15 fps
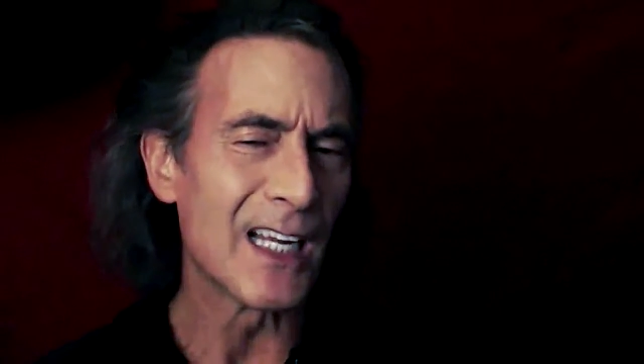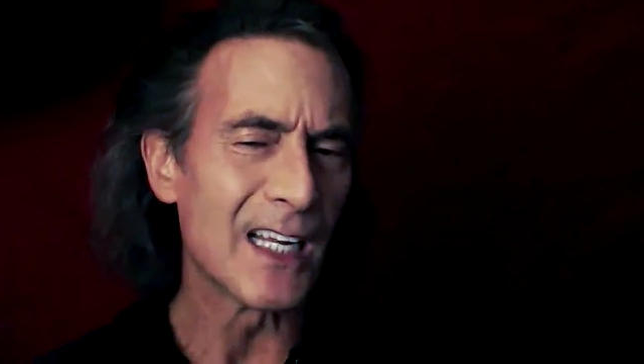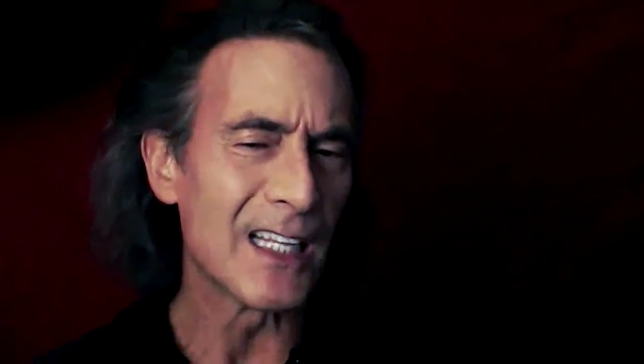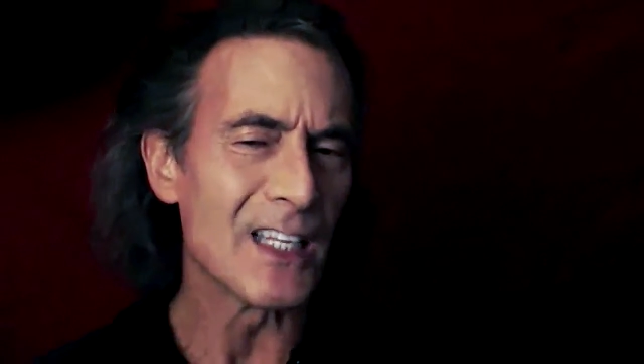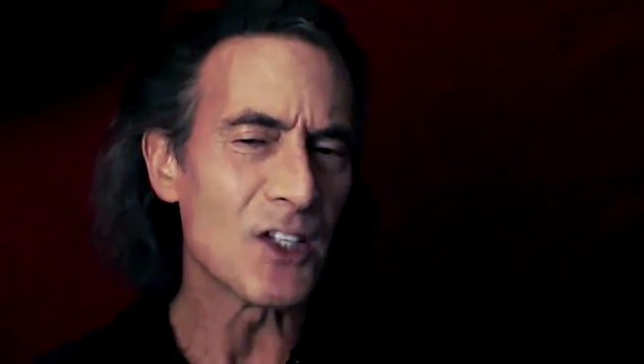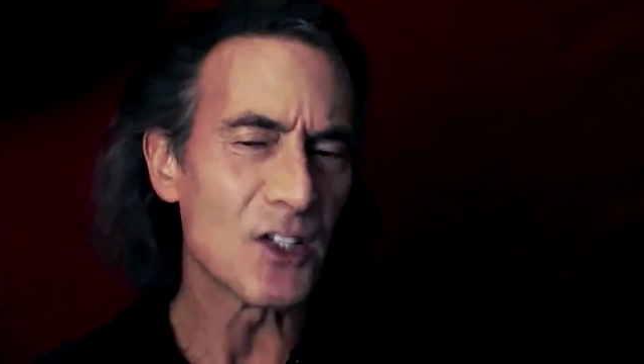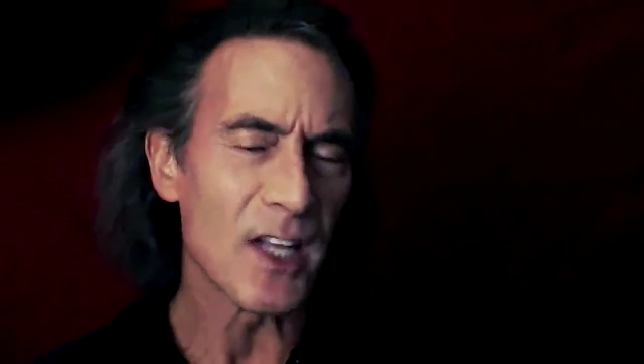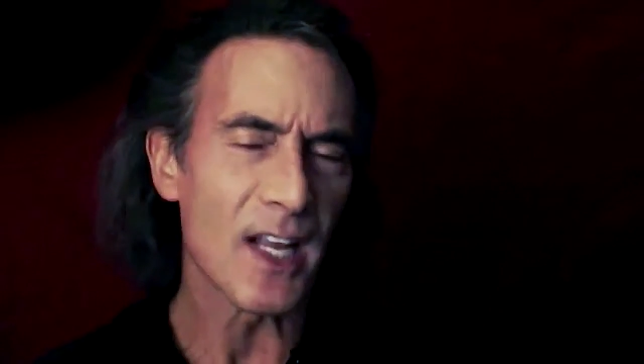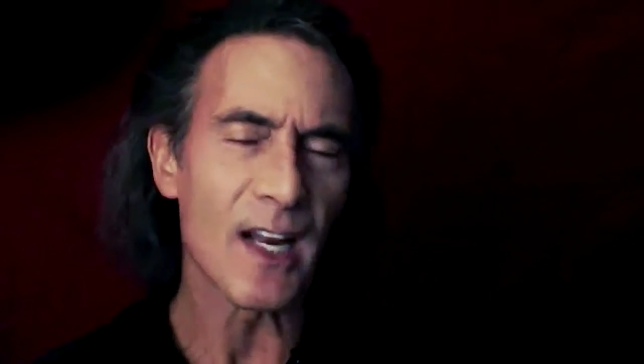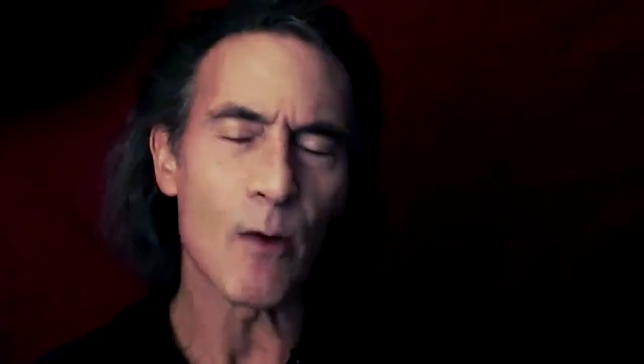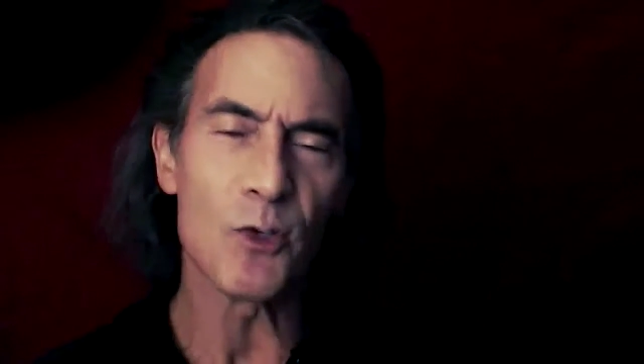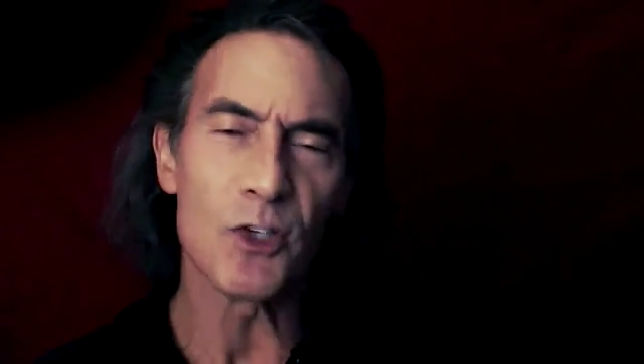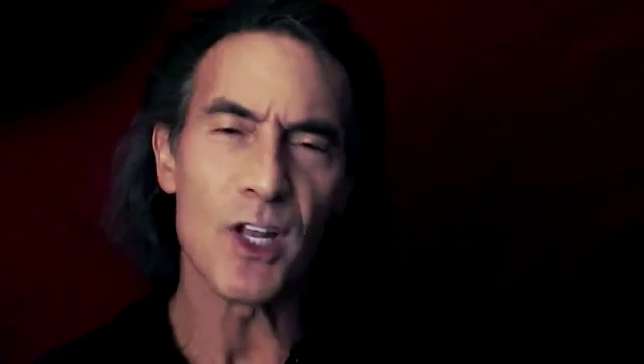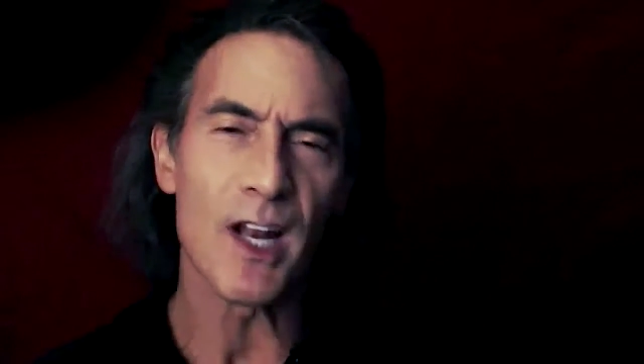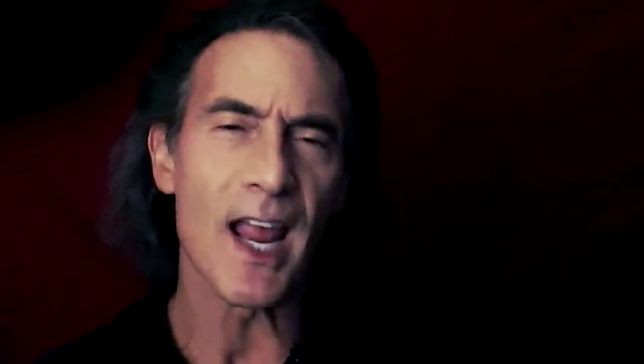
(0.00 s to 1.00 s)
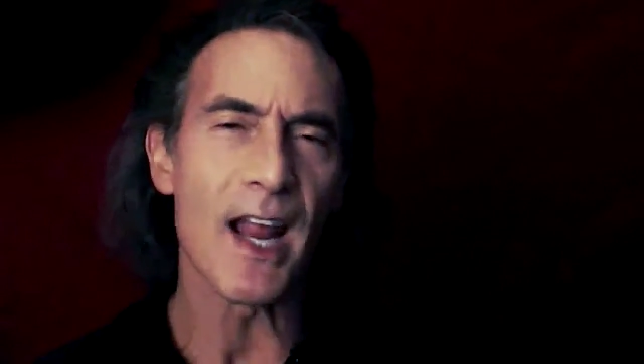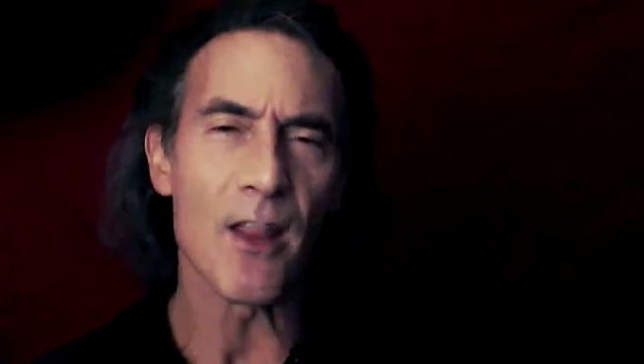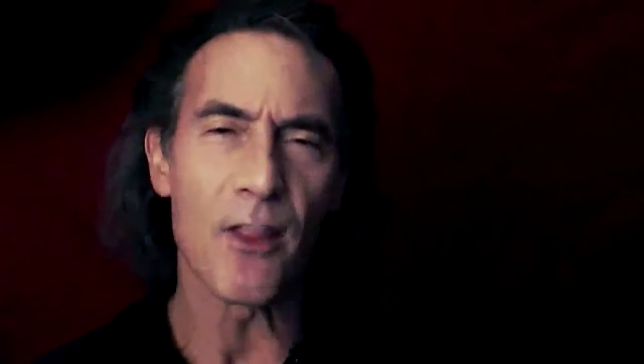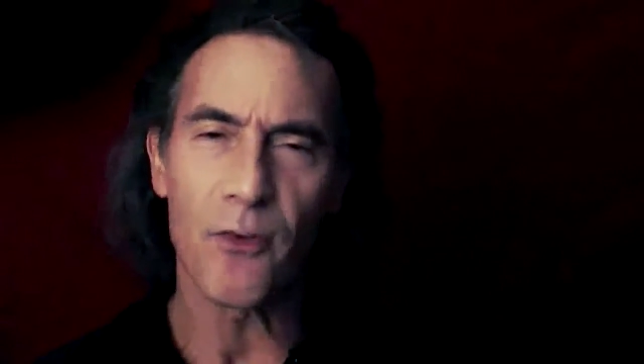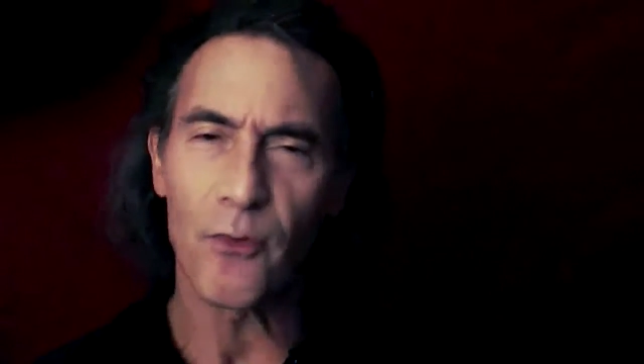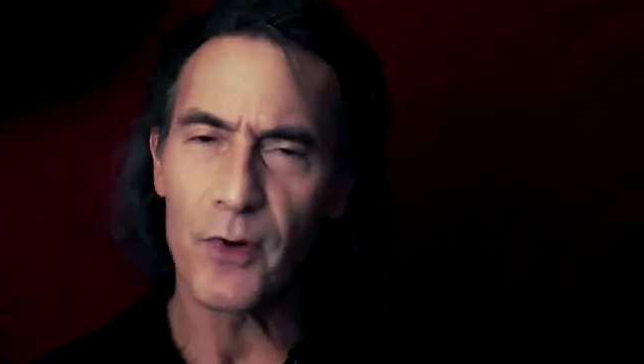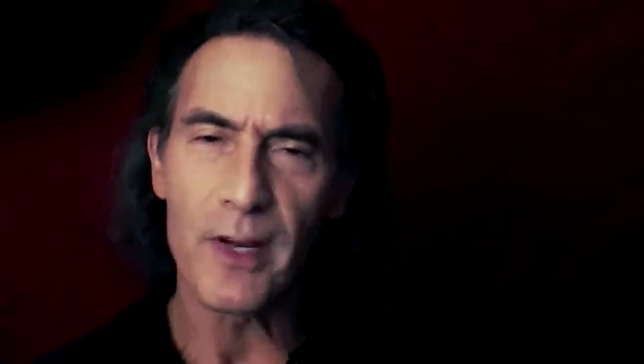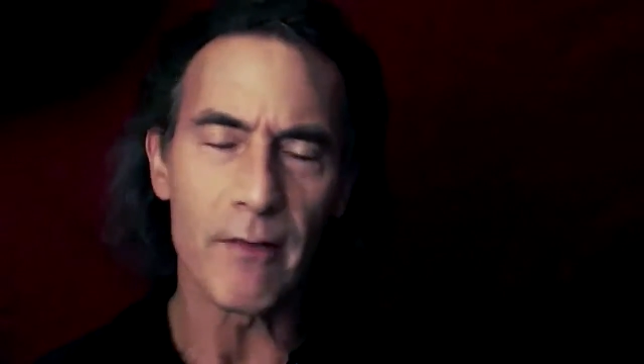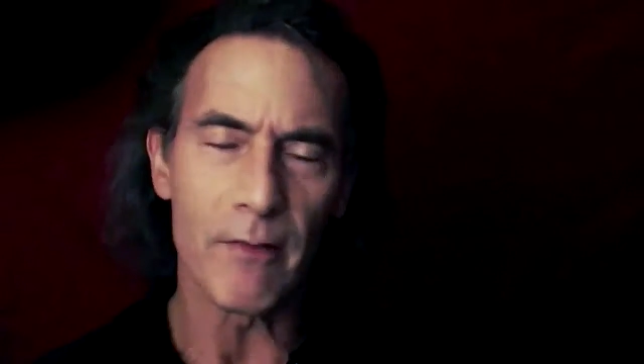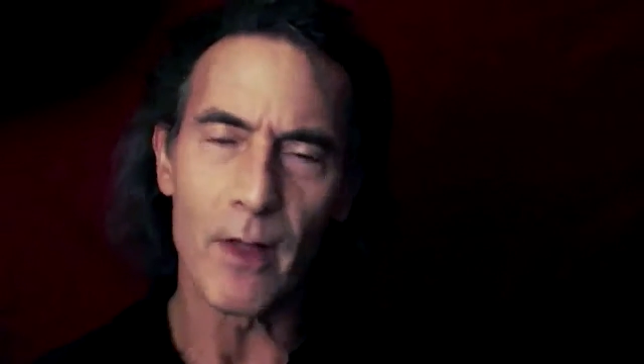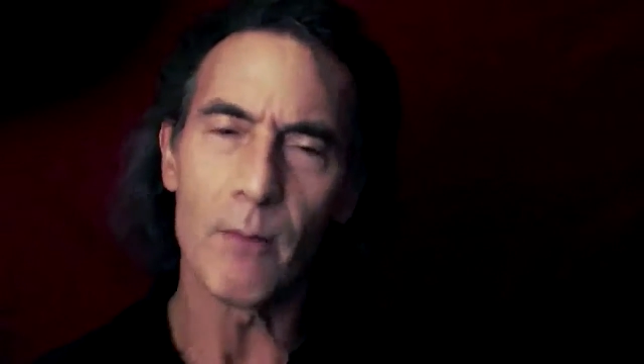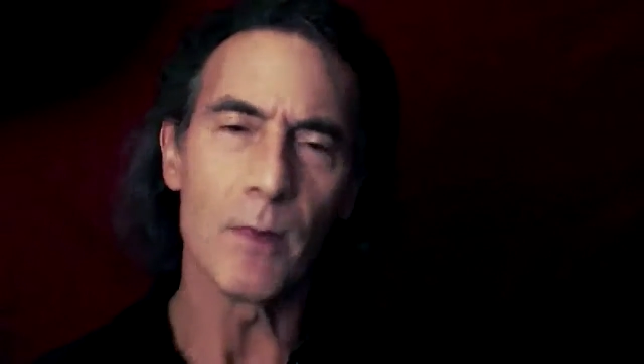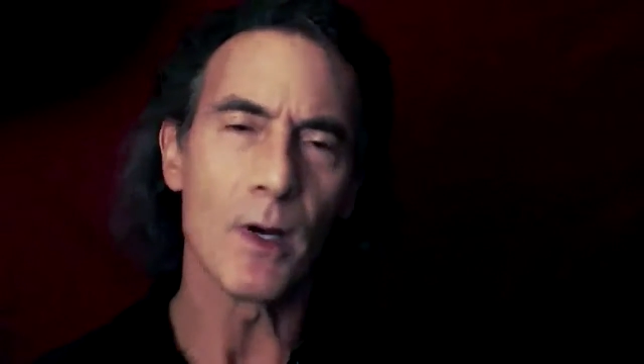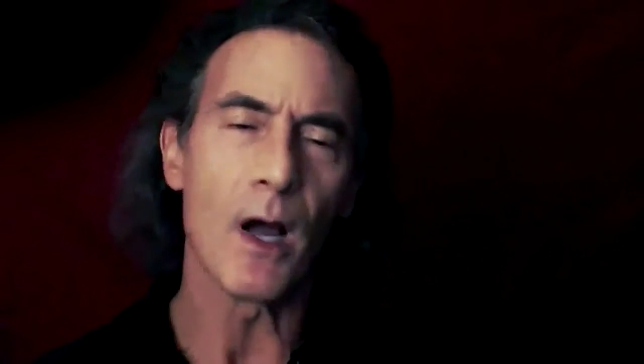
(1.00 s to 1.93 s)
in the state I was in, I had 3 of them.